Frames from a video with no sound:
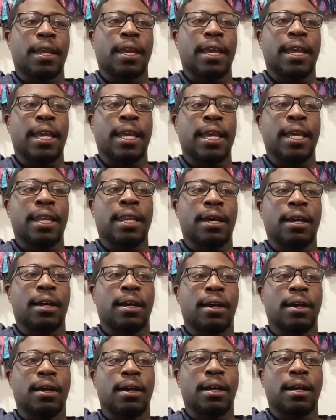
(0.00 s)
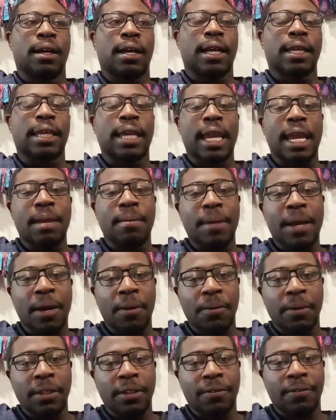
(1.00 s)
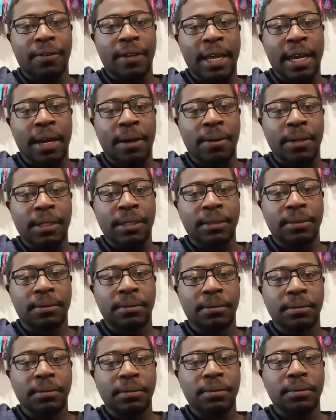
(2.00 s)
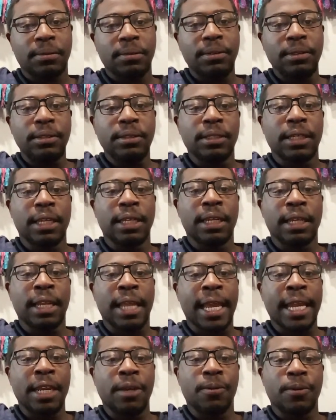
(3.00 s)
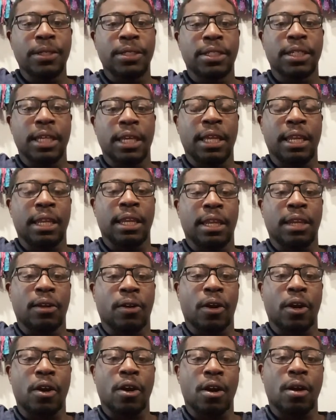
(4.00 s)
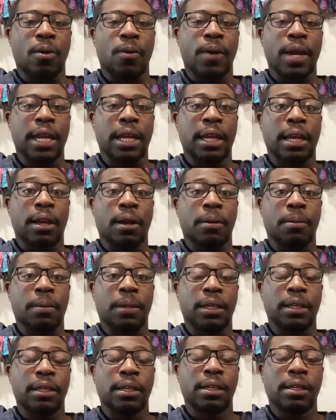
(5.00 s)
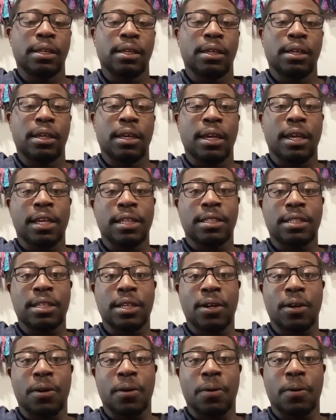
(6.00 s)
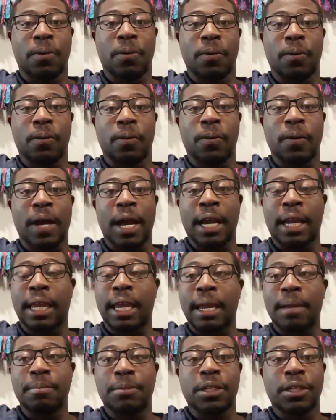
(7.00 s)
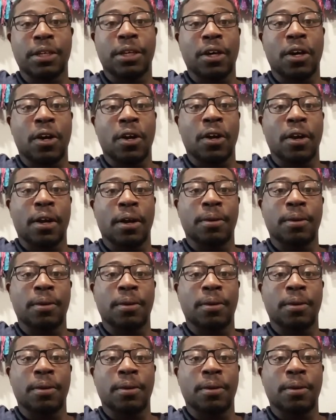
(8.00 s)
And I came out with the flower, and the lady was sitting in her car waiting on me. And so I came to the car.